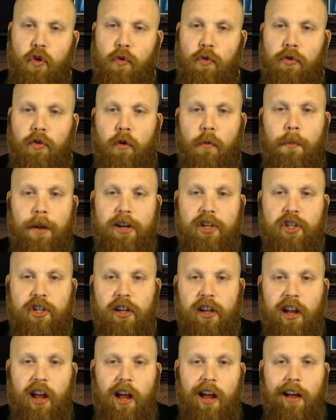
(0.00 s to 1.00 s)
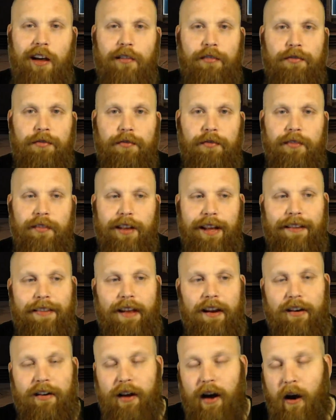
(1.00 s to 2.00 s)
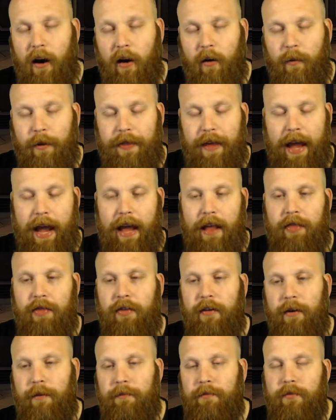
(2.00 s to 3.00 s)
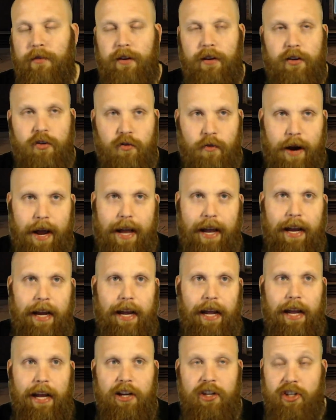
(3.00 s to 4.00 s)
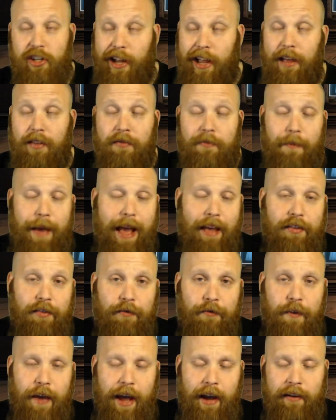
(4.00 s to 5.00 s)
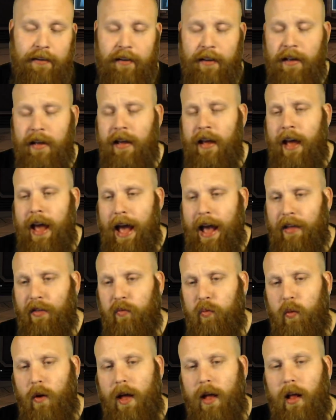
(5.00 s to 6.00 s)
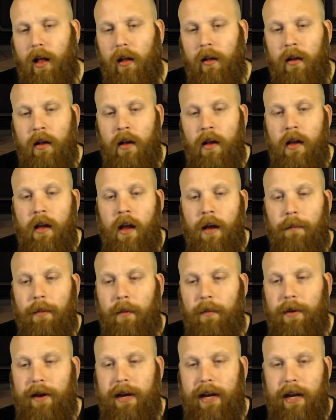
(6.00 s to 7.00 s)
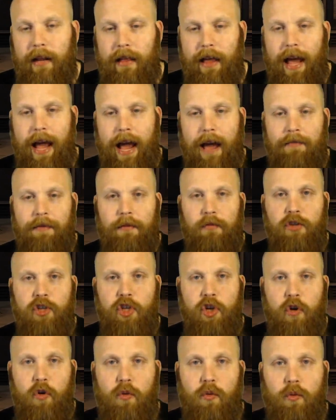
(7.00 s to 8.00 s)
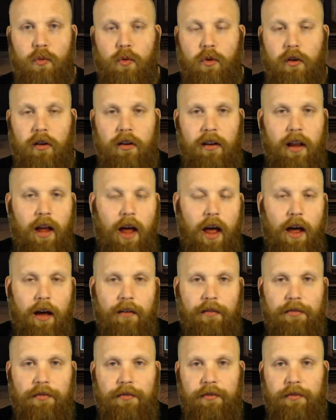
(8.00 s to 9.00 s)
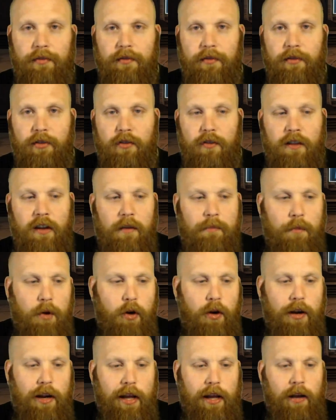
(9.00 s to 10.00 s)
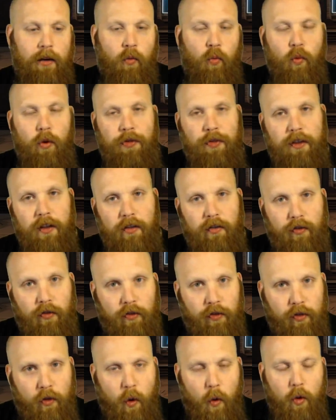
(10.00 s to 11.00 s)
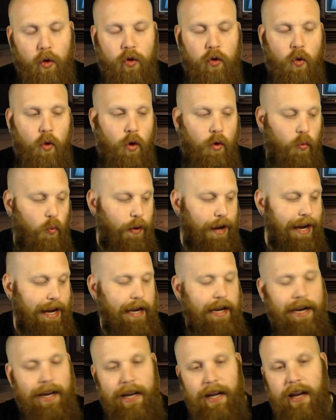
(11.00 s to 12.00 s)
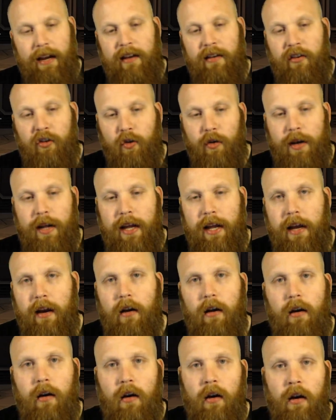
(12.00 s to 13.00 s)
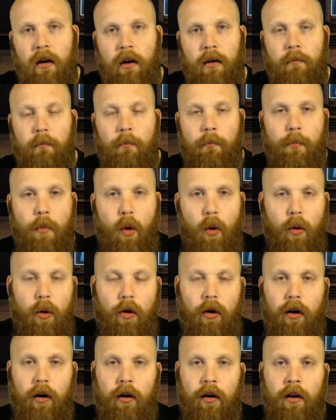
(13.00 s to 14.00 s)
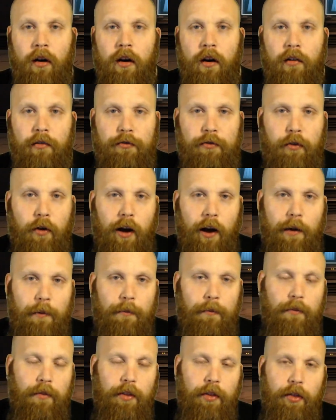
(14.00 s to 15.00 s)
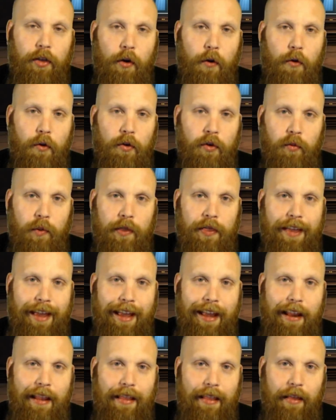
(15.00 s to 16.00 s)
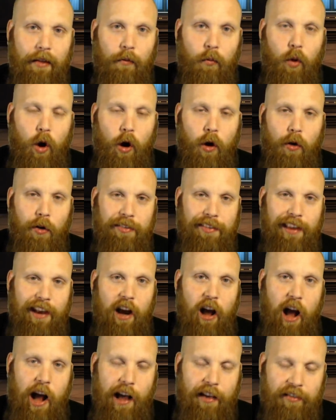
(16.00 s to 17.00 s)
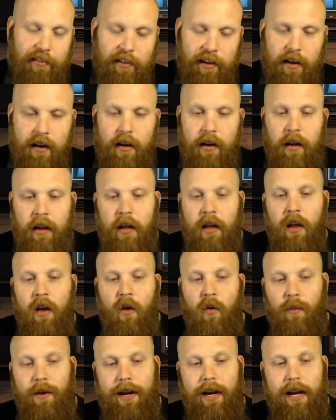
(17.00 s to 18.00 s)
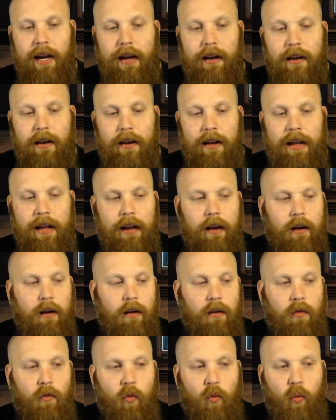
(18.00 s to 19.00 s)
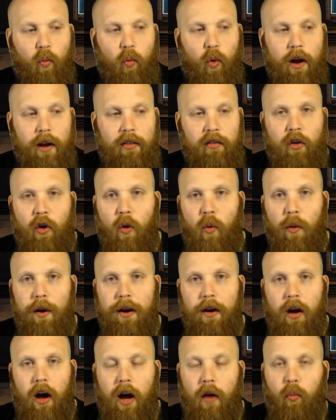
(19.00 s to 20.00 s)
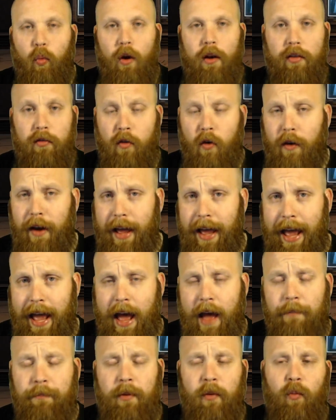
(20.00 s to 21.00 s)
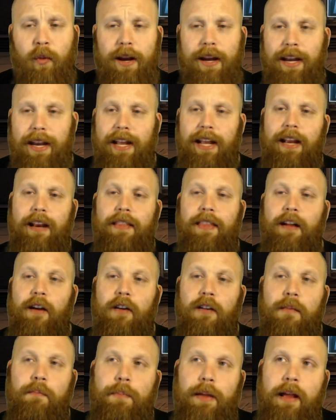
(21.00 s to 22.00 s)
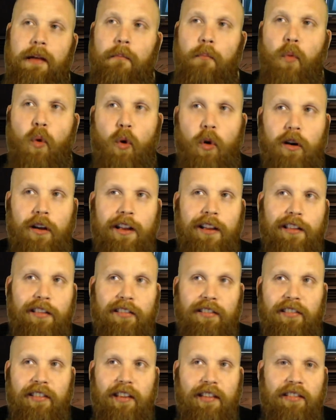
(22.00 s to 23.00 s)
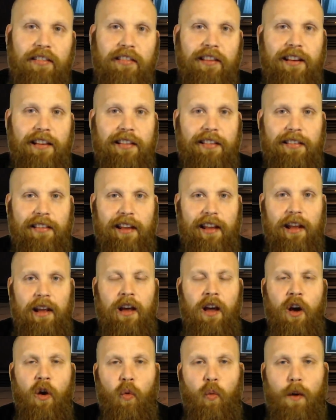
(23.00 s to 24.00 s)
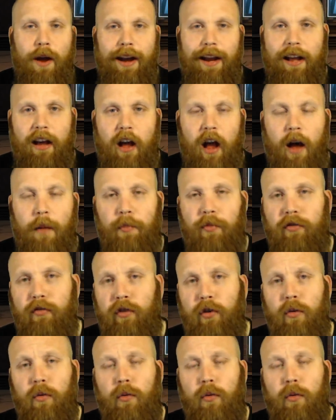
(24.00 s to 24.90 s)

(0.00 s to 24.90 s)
so much love like they are with Anthem, Dragon Age, yes, Mass Effect as well, but we need to have them show love to the community within S W T O R. We need to hear more from those within the walls at Austin. We need to hear what's going on, what's going to happen. We need there to be a more consistency when it comes to